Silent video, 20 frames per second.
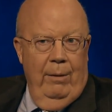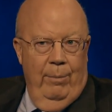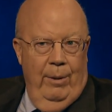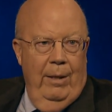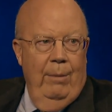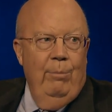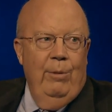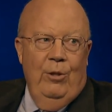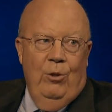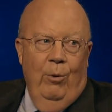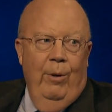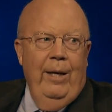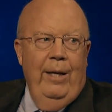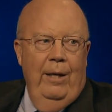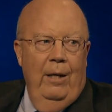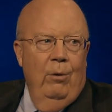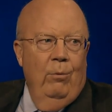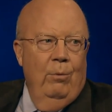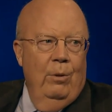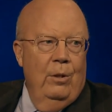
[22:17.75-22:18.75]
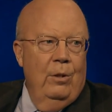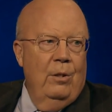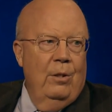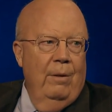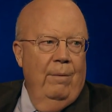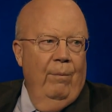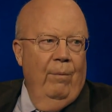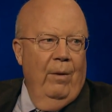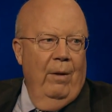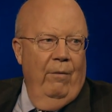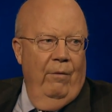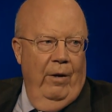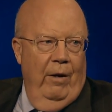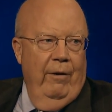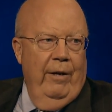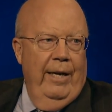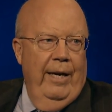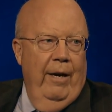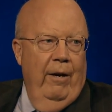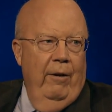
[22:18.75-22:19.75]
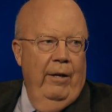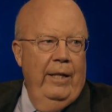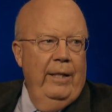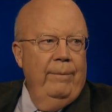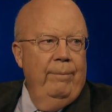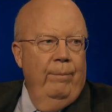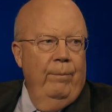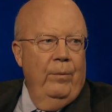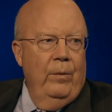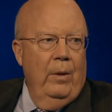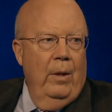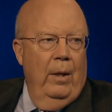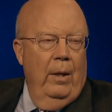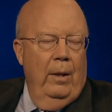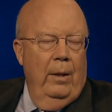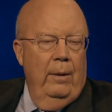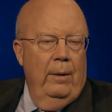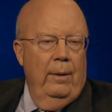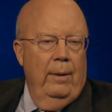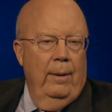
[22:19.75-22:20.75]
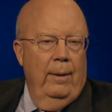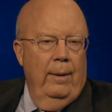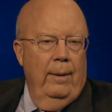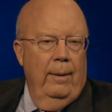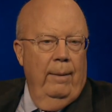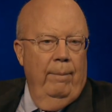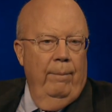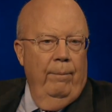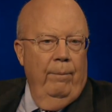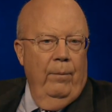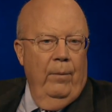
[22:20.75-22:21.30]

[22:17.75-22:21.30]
But in between, it was very hairy and uh,